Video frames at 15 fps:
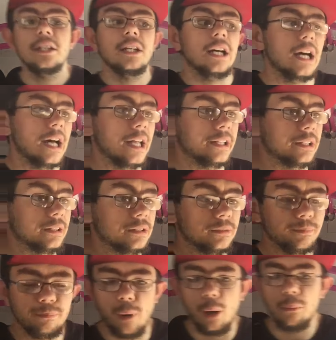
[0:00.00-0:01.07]

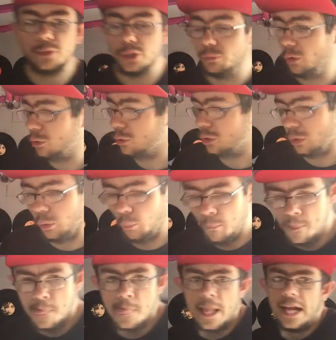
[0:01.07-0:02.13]
and Bob's your uncle.
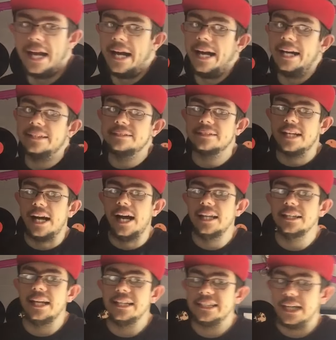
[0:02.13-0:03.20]
And I
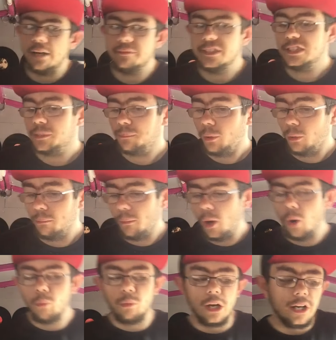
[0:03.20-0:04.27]
like having to put
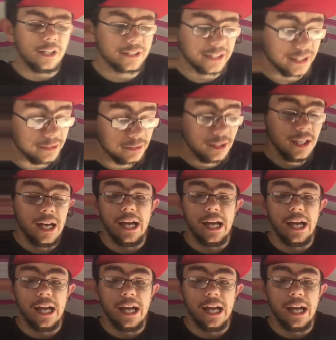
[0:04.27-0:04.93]
more work in.